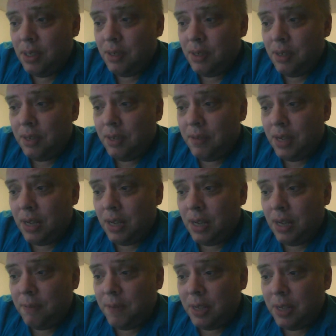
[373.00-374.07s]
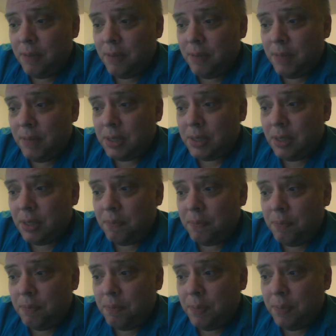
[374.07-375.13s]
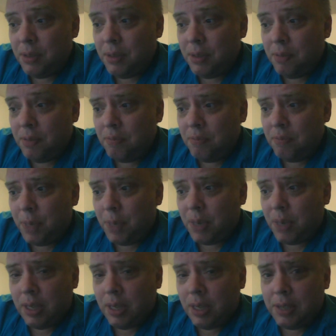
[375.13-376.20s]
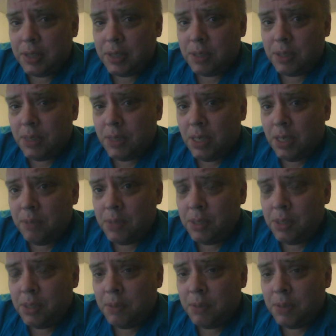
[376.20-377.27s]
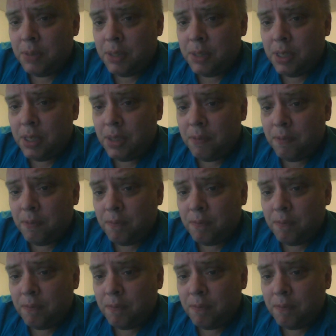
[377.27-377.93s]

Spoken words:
and even I find myself being paralyzed sometimes and doing shit.